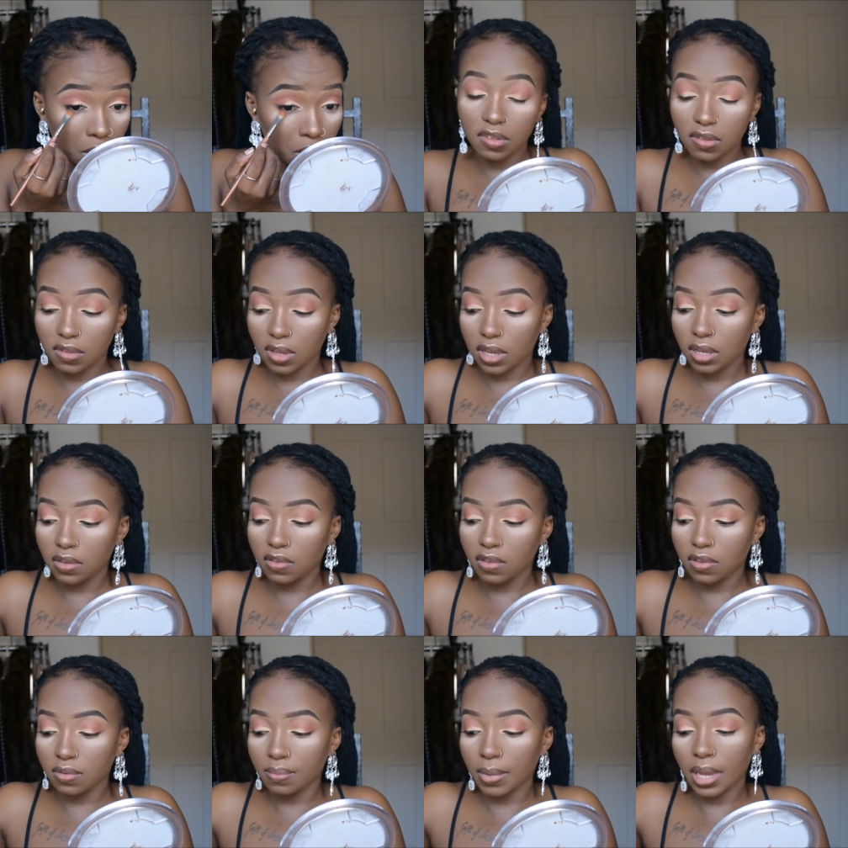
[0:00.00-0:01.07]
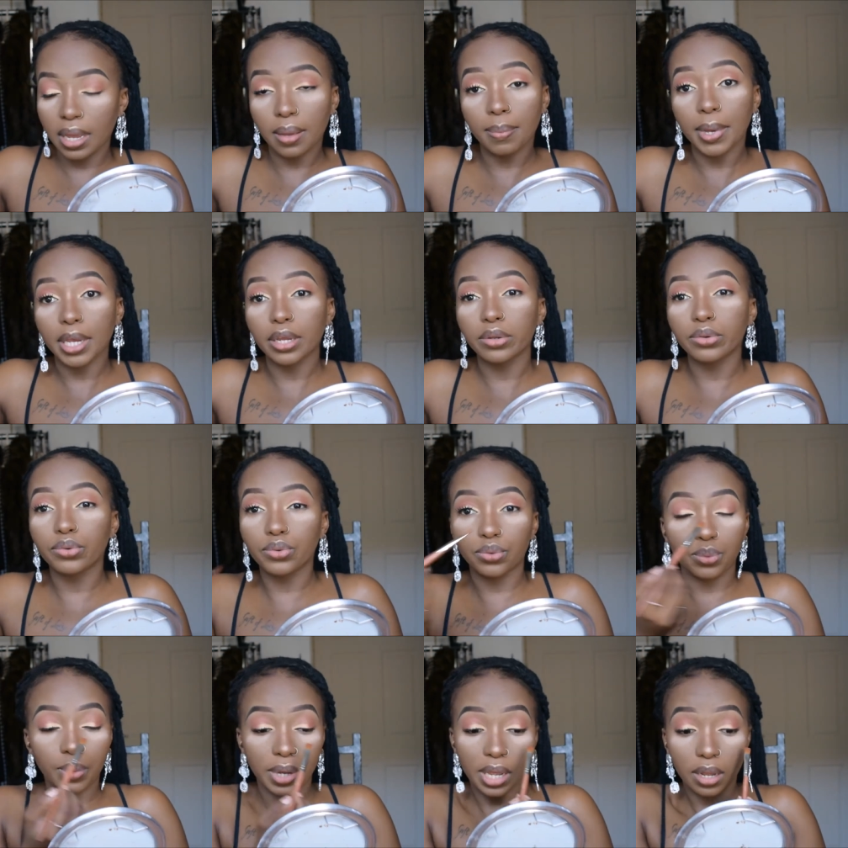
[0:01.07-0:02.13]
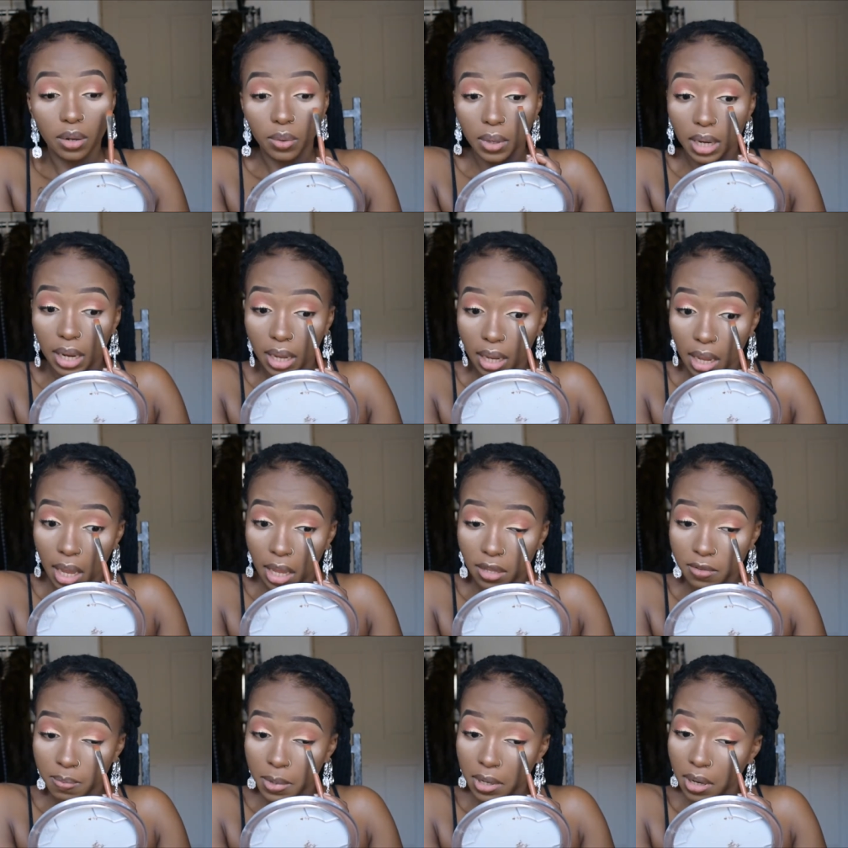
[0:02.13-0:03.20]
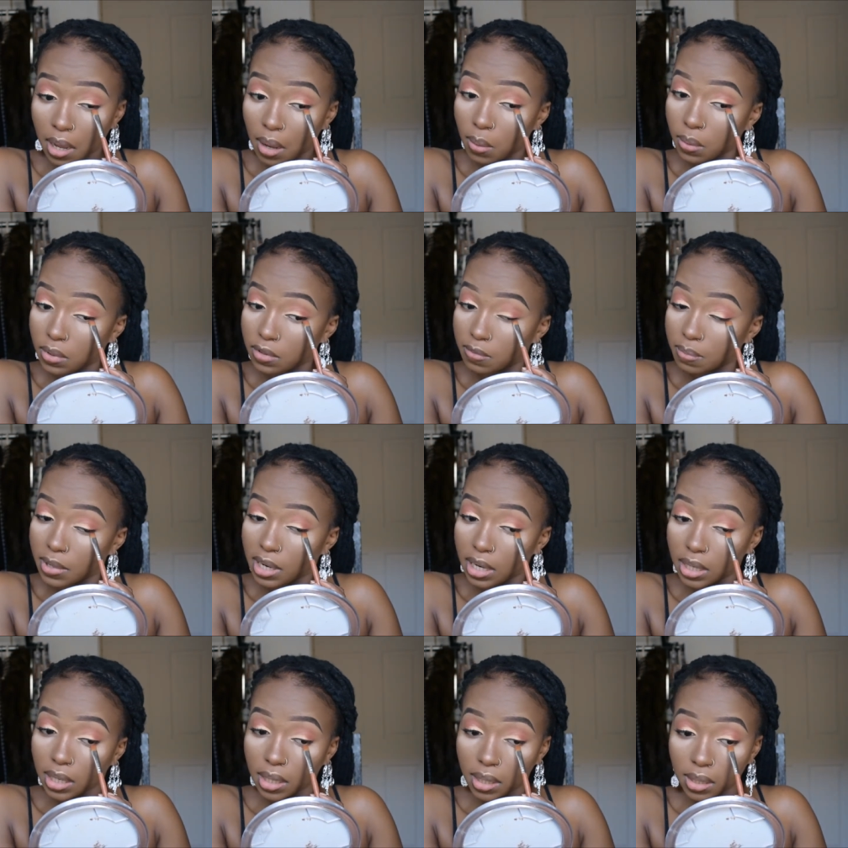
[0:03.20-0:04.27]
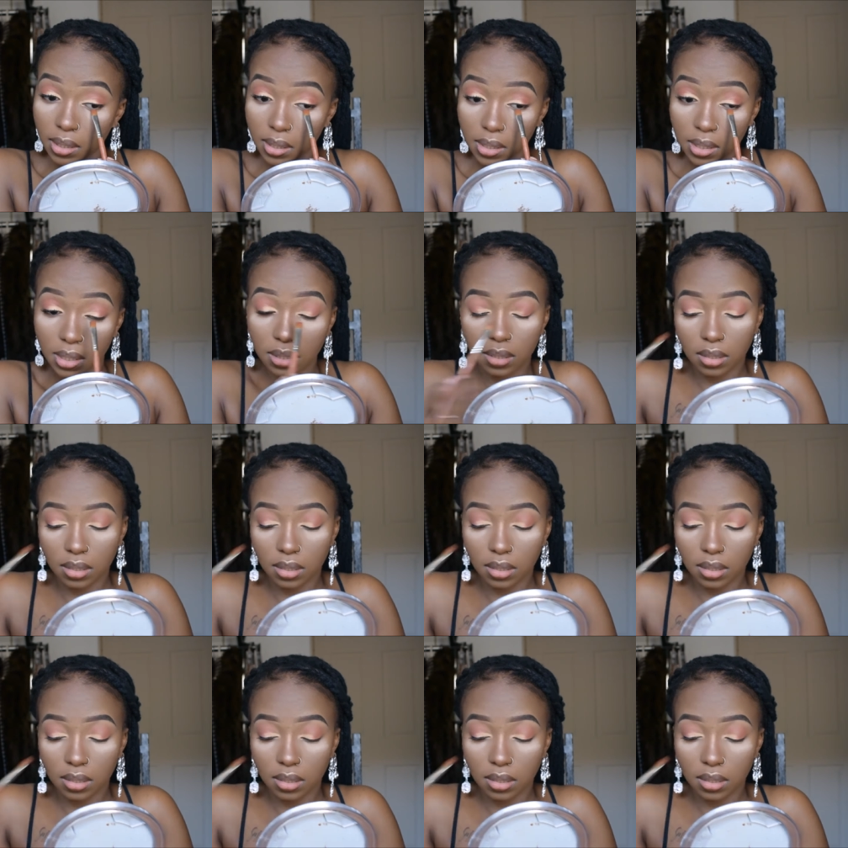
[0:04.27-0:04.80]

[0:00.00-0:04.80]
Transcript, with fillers: this is the easiest makeup I can do where I look like I spent hours but I didn't.